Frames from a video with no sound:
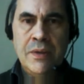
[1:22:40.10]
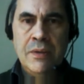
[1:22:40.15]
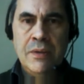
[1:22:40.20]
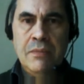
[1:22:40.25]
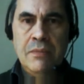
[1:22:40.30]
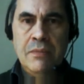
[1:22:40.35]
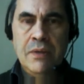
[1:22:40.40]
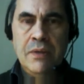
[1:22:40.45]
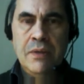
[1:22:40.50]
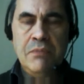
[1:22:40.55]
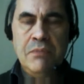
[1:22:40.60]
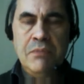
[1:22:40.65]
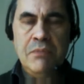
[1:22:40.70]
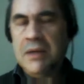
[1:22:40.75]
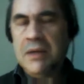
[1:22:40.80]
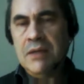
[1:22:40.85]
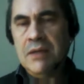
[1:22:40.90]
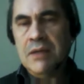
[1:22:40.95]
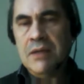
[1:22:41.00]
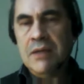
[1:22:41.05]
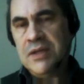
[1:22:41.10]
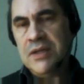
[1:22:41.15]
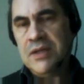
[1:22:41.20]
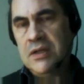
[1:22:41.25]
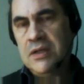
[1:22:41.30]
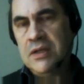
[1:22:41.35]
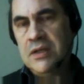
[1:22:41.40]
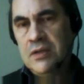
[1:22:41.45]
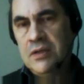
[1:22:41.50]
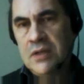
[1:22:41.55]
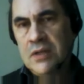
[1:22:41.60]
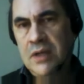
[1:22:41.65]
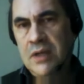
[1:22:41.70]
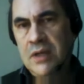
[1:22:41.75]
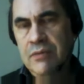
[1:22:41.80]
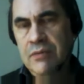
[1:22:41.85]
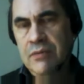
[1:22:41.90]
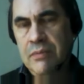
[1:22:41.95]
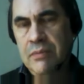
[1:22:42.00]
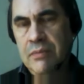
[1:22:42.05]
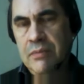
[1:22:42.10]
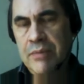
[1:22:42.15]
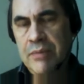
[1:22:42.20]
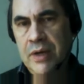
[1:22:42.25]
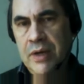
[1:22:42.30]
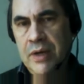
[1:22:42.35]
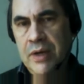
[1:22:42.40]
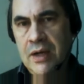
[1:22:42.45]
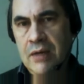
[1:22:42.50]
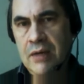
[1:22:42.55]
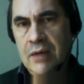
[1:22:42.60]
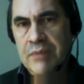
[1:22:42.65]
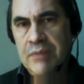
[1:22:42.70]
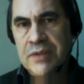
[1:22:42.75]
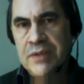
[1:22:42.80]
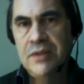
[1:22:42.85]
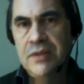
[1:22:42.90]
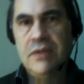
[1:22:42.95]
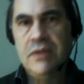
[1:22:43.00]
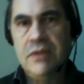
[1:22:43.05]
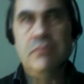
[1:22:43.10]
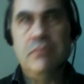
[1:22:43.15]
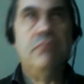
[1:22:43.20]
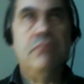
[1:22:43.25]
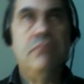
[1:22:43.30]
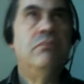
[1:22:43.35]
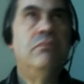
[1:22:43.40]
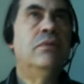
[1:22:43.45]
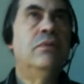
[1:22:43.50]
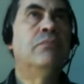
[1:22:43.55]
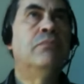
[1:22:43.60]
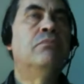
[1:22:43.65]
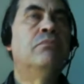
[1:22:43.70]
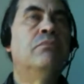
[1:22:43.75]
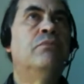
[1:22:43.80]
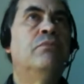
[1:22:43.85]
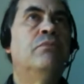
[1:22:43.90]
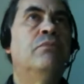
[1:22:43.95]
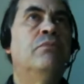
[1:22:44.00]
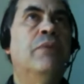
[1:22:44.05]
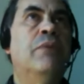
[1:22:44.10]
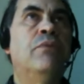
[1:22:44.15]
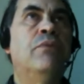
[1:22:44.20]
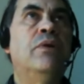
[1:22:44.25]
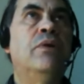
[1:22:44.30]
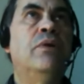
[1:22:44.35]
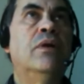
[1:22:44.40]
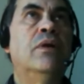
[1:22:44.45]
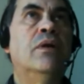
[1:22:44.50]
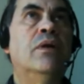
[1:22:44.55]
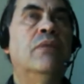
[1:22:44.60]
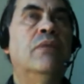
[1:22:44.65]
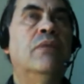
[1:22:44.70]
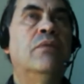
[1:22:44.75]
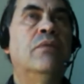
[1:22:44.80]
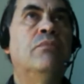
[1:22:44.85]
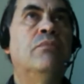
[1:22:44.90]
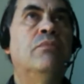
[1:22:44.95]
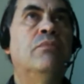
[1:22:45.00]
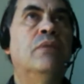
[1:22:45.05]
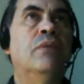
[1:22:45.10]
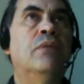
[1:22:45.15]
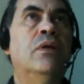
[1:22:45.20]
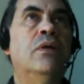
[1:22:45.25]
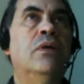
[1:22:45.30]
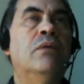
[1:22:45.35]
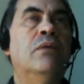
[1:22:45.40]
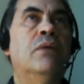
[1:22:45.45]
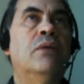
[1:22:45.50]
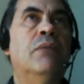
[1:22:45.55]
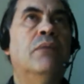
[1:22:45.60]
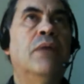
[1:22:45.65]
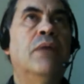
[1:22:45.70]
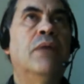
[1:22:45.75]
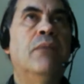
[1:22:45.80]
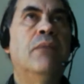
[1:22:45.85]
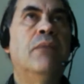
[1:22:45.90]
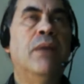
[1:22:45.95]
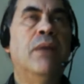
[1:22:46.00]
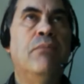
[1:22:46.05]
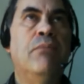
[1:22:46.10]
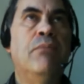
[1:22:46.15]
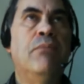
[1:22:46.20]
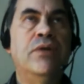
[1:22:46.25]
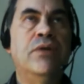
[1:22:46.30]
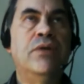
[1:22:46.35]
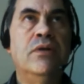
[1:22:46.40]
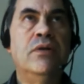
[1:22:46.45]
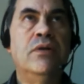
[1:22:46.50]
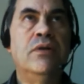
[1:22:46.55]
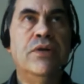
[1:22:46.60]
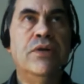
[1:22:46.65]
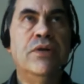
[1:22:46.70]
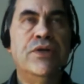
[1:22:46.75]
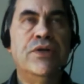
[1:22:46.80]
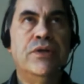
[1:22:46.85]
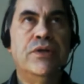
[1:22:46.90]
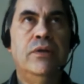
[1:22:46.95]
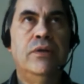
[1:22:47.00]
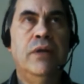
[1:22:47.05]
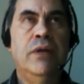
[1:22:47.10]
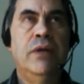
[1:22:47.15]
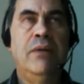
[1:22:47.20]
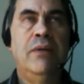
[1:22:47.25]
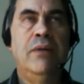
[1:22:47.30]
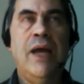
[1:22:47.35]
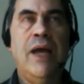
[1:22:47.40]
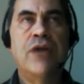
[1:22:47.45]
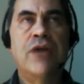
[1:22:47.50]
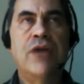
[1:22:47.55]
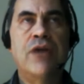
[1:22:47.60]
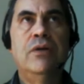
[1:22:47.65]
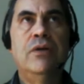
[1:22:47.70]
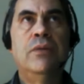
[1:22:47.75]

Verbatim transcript: it kind of basically just kind of remembering kind of presence and remembering uh, uh, um, embodied cognition and action,